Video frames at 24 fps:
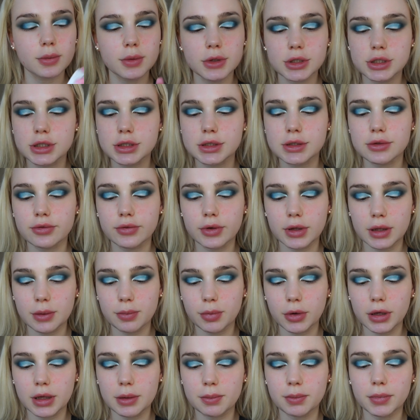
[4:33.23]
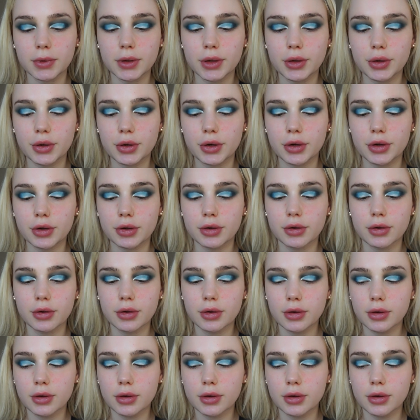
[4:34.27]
which is a really pretty blue.